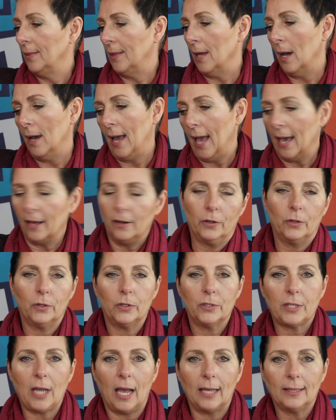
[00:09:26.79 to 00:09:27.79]
The
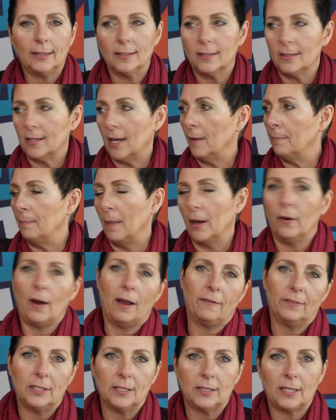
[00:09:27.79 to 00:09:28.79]
editor's got the stuff, my
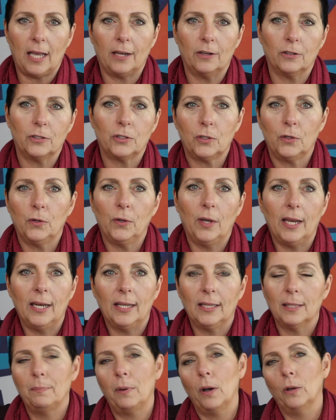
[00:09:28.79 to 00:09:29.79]
graphic designers are
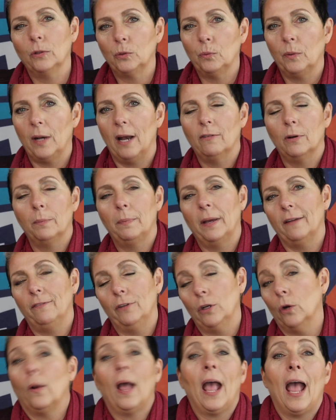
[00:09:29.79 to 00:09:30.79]
creating the posts, whatever. But
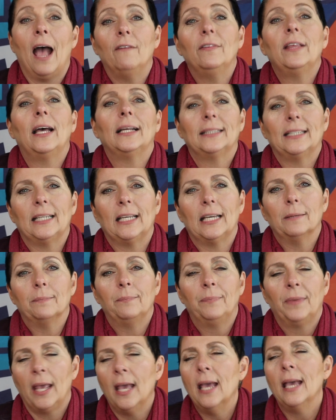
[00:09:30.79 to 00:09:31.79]
if you don't have that
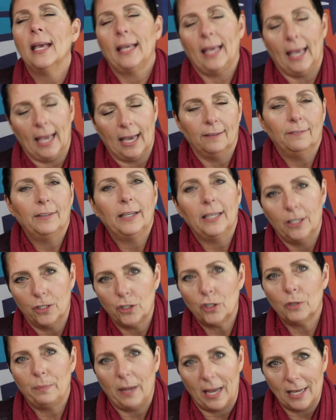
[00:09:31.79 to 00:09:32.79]
team, Canva
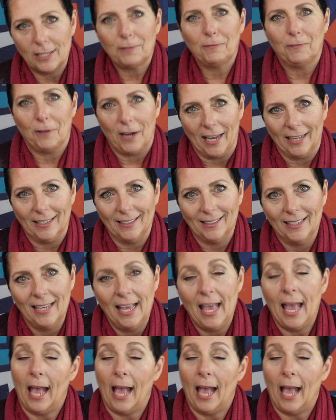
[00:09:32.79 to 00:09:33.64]
is your best friend.